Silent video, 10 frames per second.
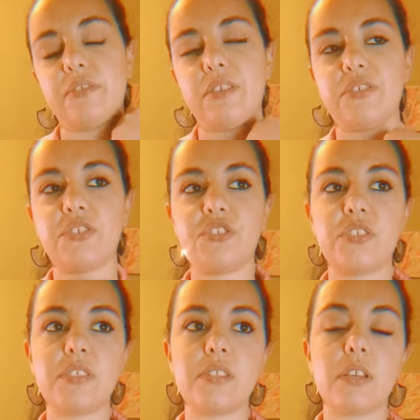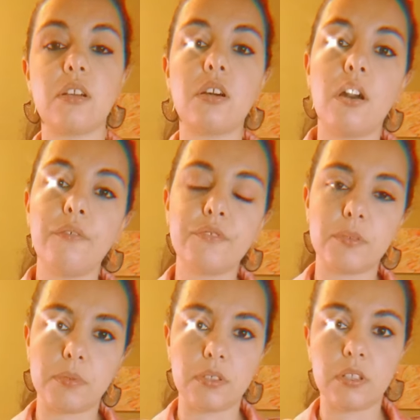there's just this
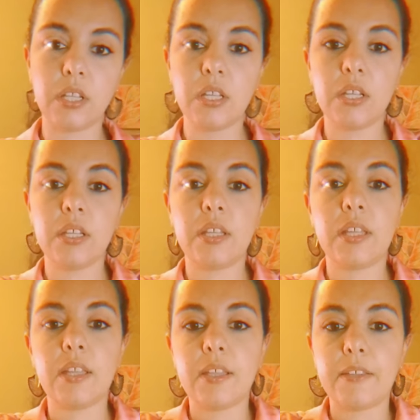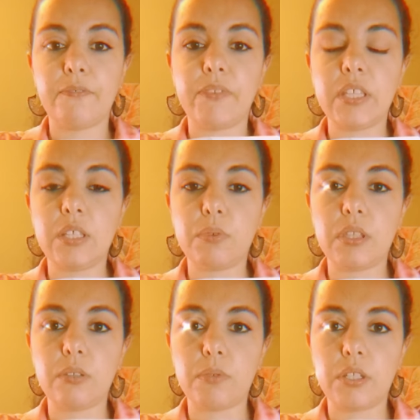uncomfortable feeling with
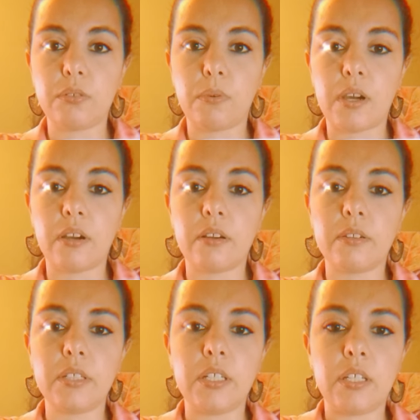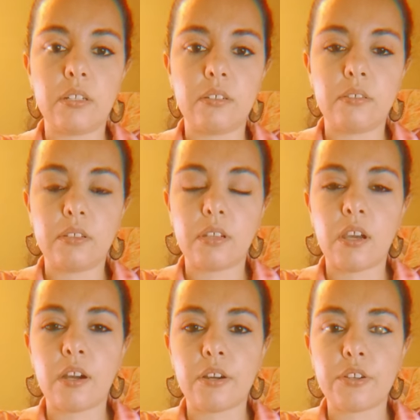you when you are in
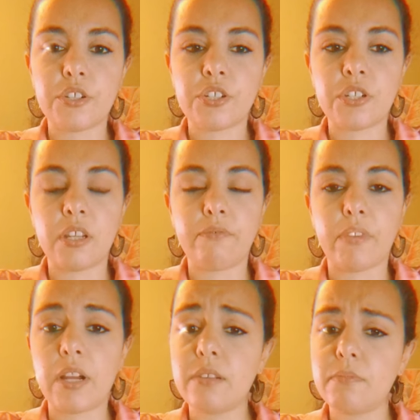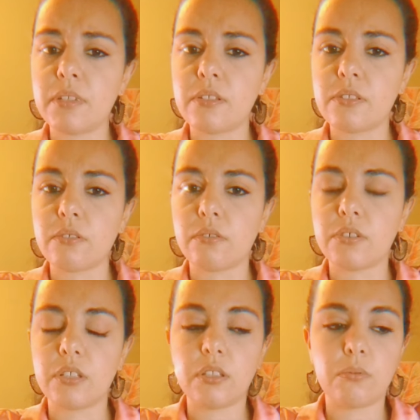harsh environments or
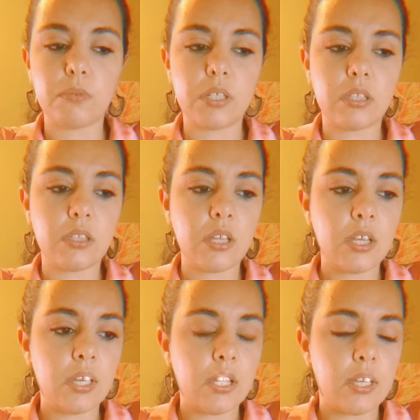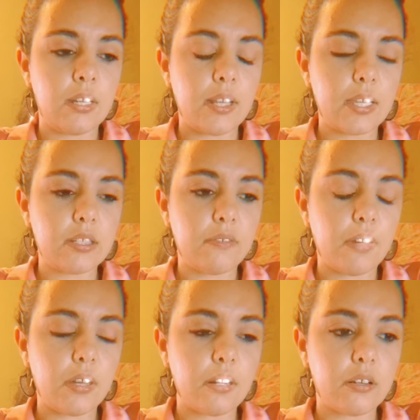dealing with negative,
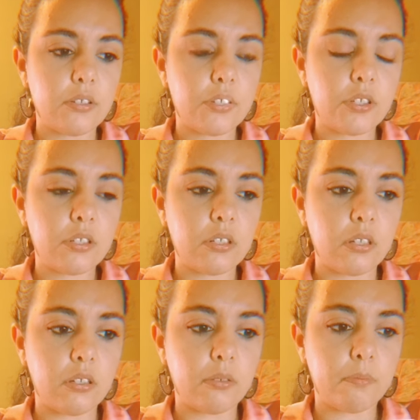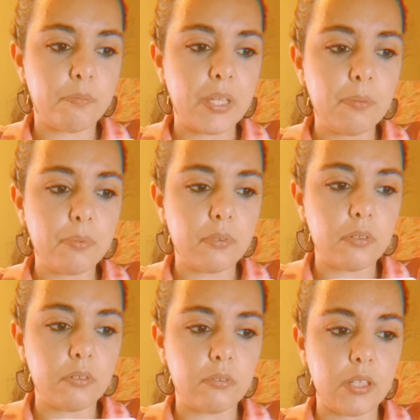harsh
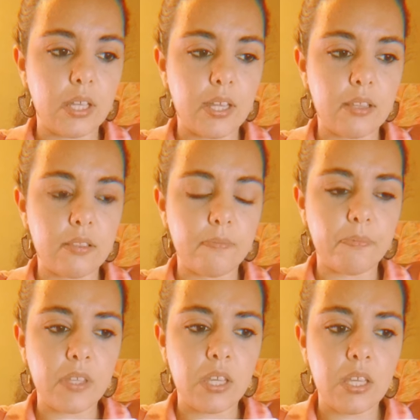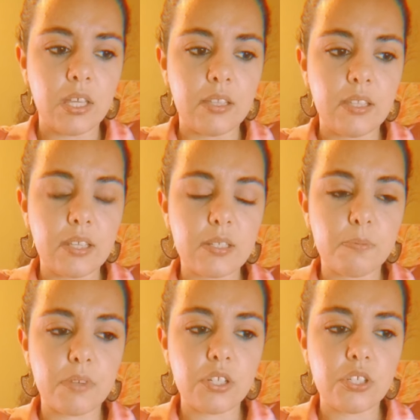people. And the
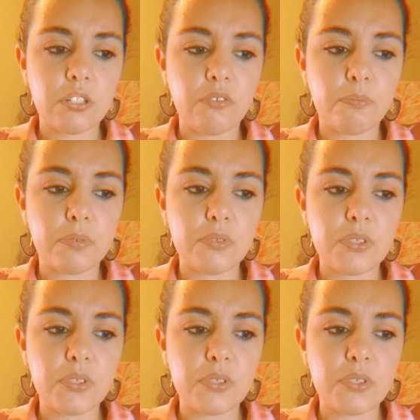expression of